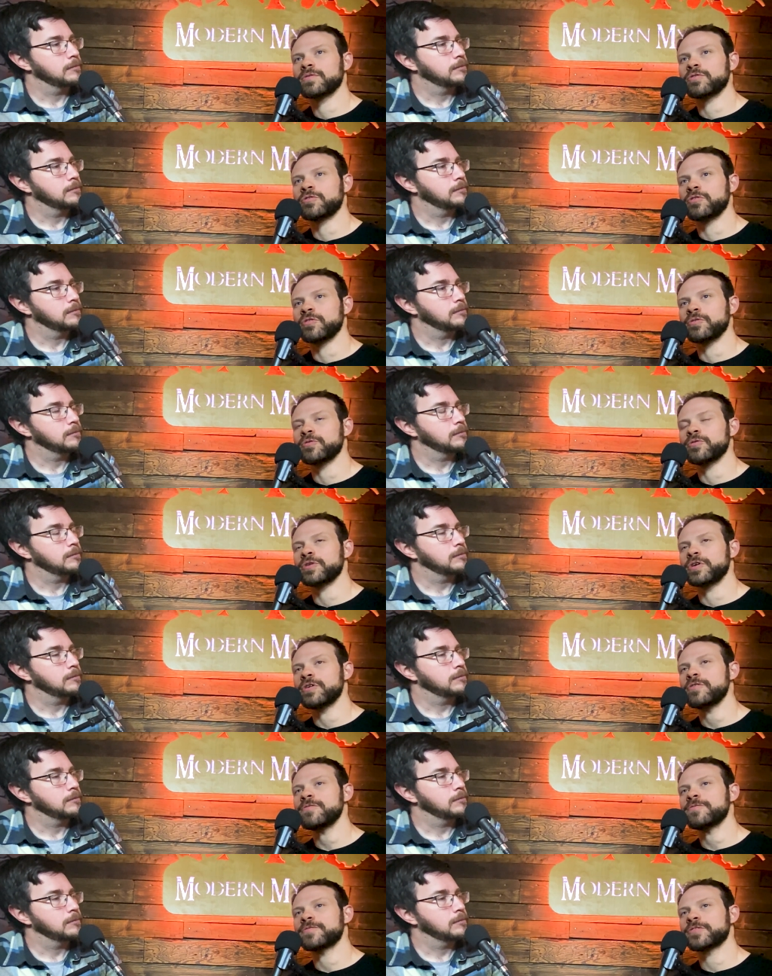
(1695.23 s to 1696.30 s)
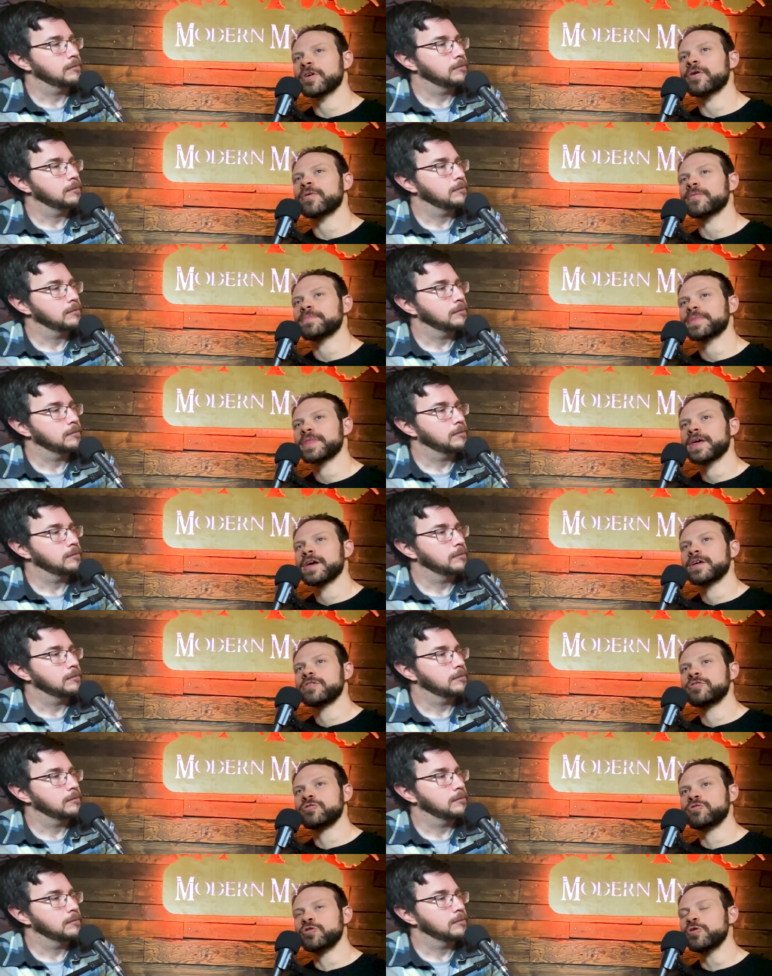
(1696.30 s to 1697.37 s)
Speaker 1: do you, so
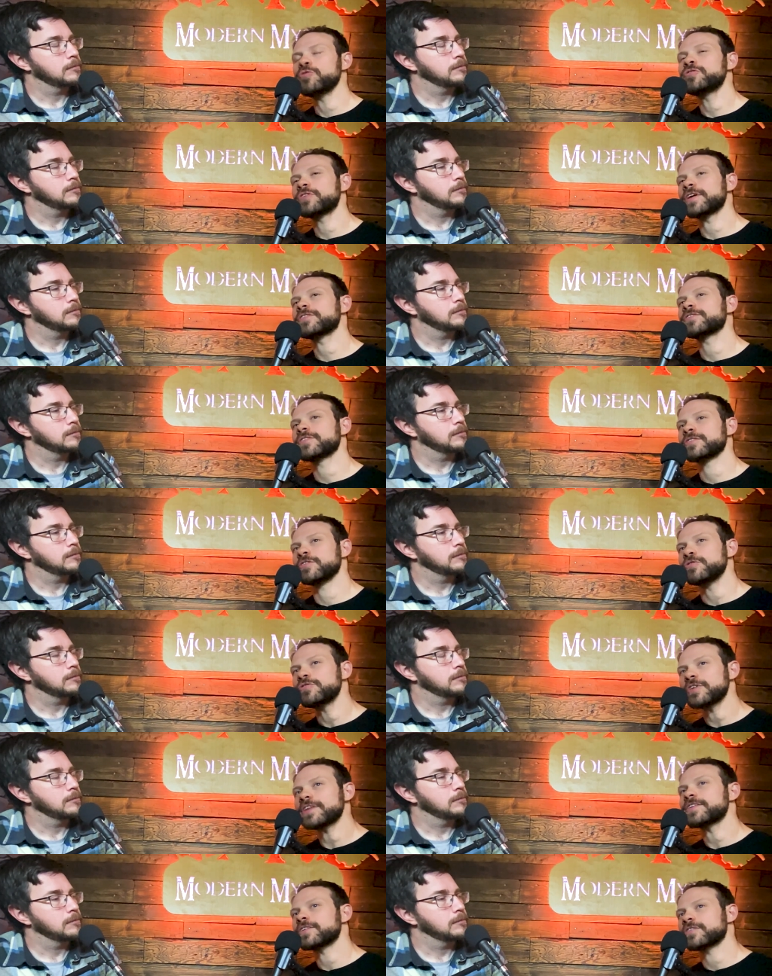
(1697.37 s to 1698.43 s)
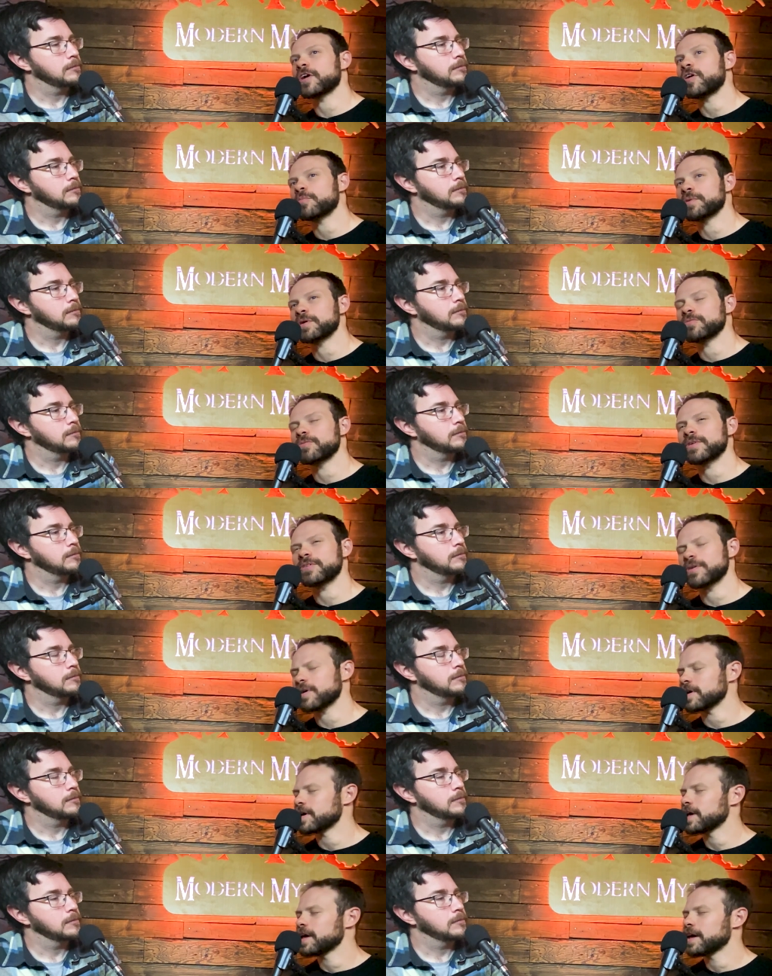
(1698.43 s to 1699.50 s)
two sets, you set the tone, but
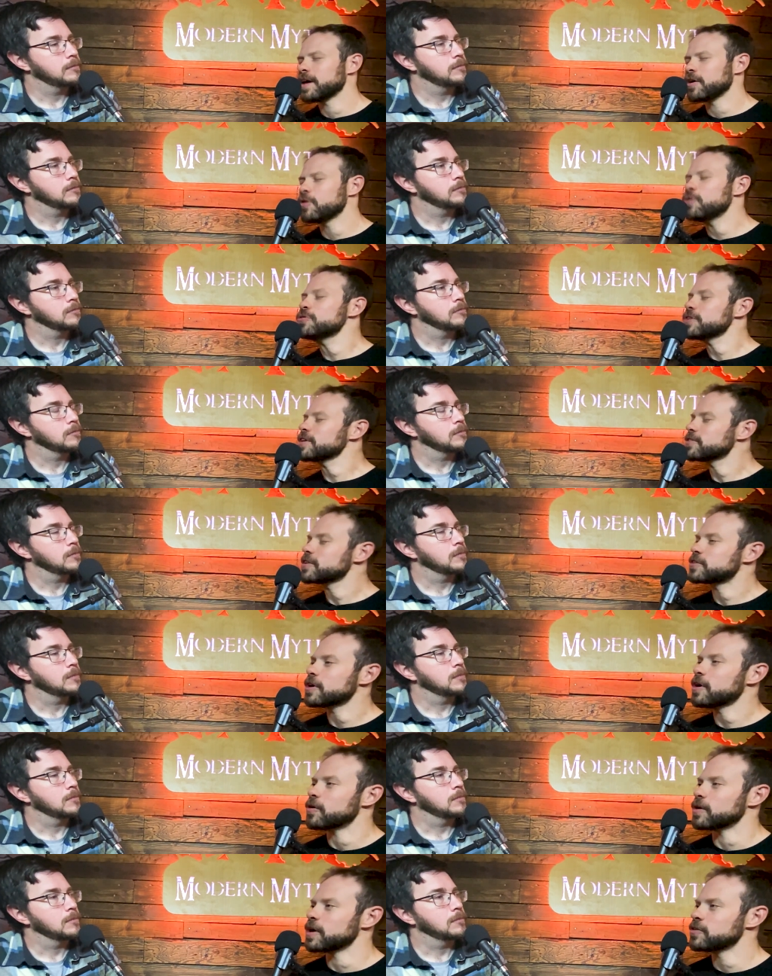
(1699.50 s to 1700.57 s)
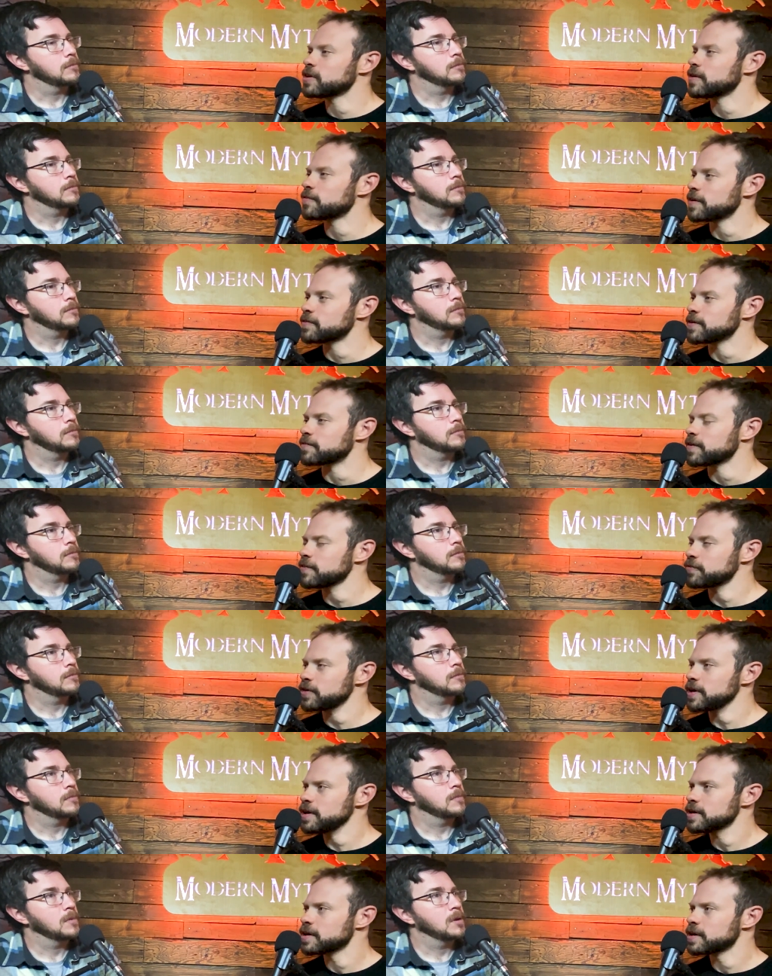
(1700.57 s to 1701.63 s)
who sets
Speaker 2: the tone? Is it a fifty
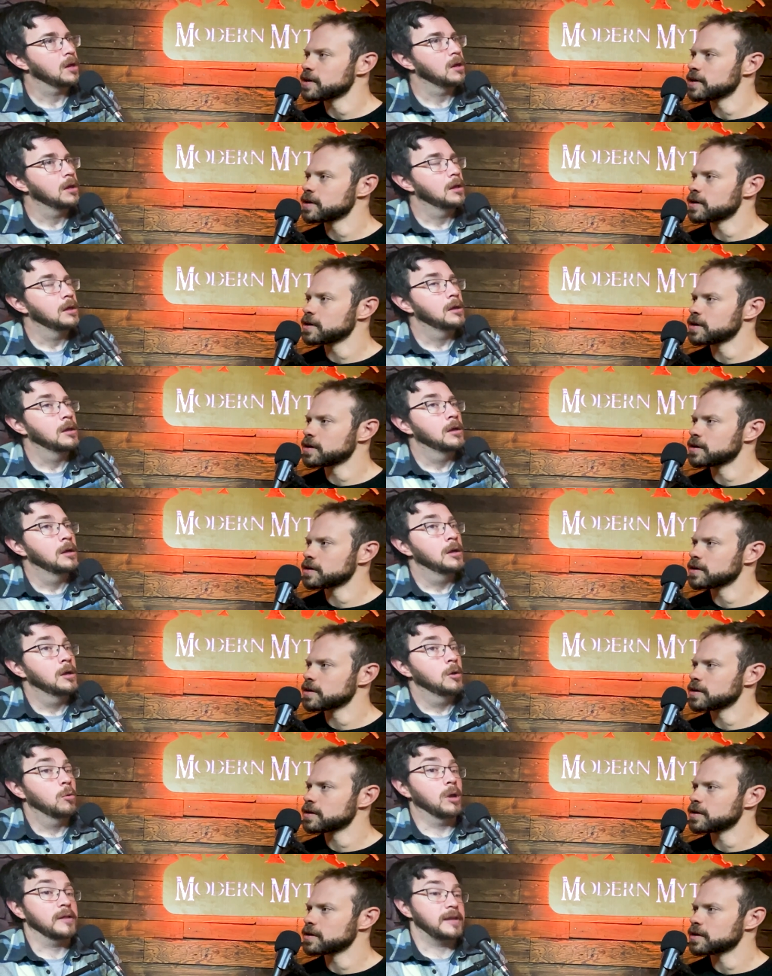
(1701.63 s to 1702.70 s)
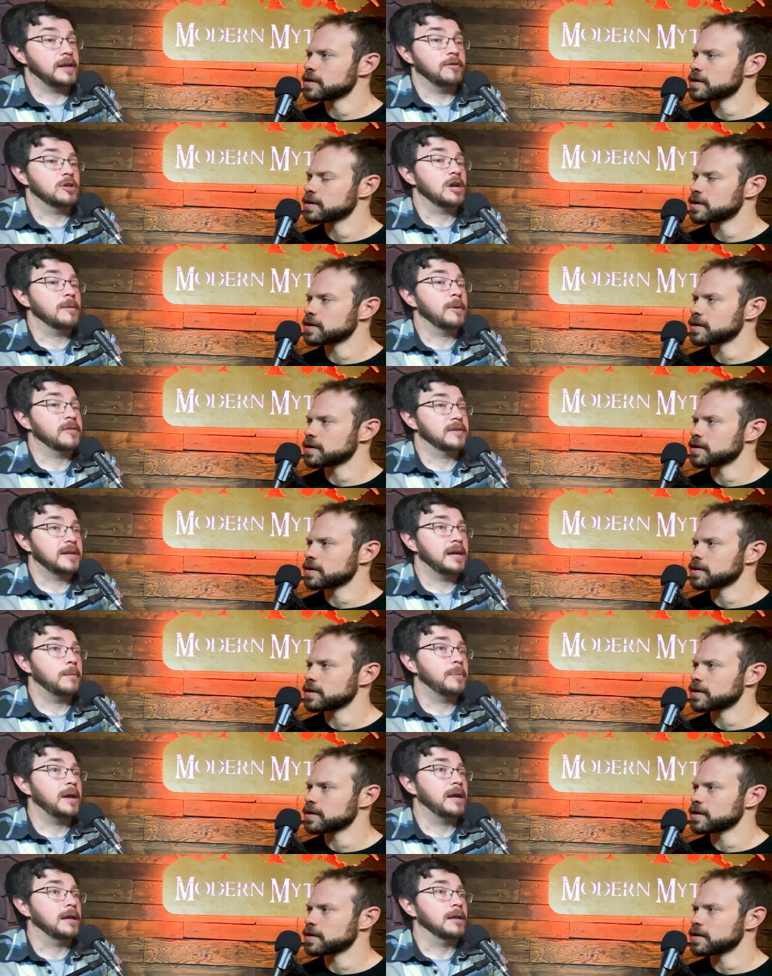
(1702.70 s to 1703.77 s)
fifty? Well, I think if you're talking about the
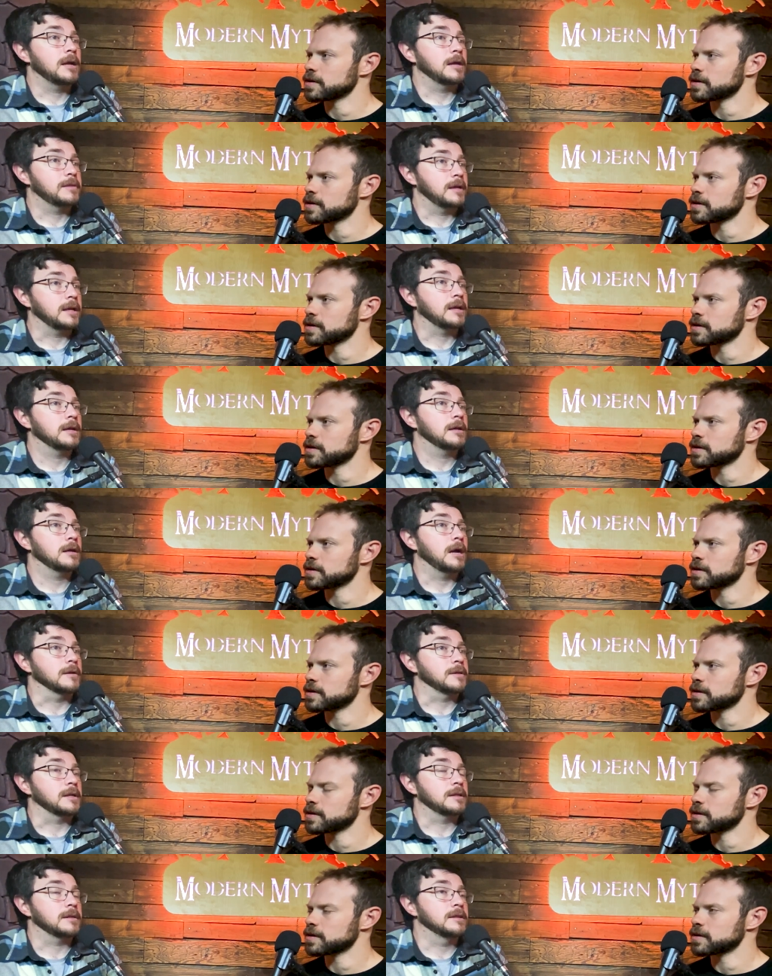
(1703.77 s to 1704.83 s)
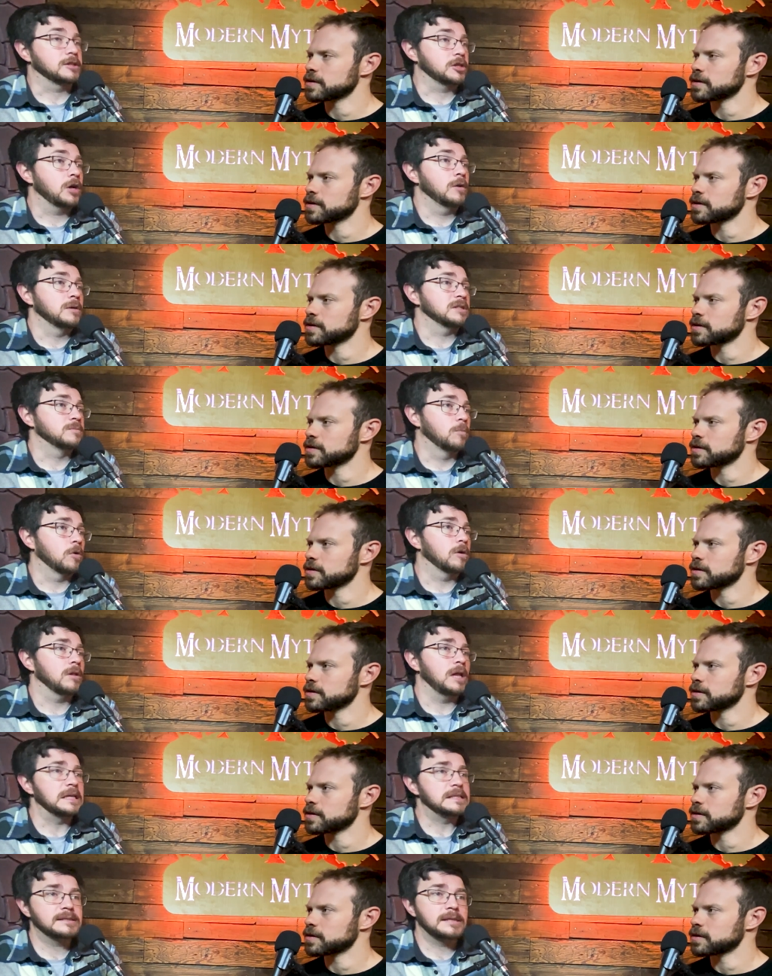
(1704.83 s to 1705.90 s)
campaign, I think I think the tone is more or less